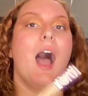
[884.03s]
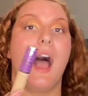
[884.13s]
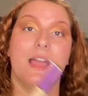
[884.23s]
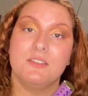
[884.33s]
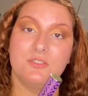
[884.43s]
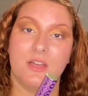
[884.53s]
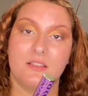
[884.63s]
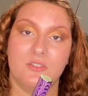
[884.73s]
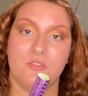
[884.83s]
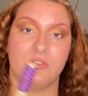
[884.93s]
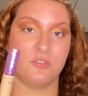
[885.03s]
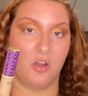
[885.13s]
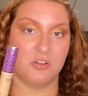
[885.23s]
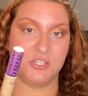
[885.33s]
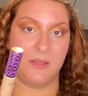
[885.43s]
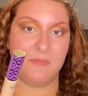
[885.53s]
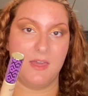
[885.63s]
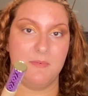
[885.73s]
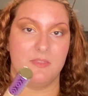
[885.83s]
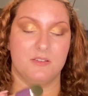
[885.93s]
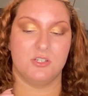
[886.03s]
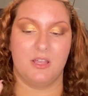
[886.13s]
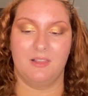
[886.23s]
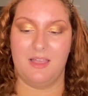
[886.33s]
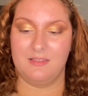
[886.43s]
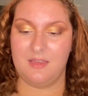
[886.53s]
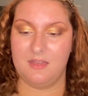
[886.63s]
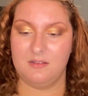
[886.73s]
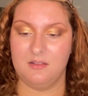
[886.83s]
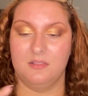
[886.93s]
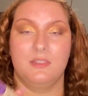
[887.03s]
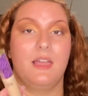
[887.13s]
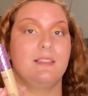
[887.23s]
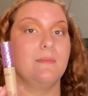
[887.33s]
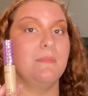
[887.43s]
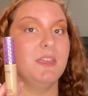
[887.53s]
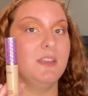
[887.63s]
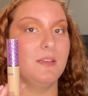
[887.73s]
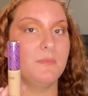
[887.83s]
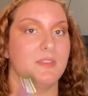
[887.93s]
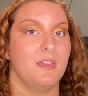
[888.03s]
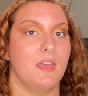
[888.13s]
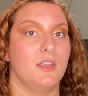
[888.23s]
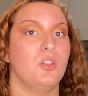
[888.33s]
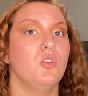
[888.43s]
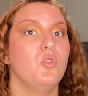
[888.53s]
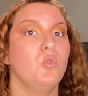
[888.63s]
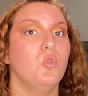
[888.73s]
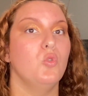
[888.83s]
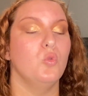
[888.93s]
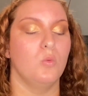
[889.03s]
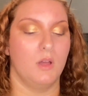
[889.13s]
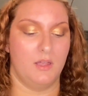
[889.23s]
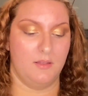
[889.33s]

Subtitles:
I do like to use the Tarte Shape Tape in the shade Light Sand, light to medium sand. Ooh.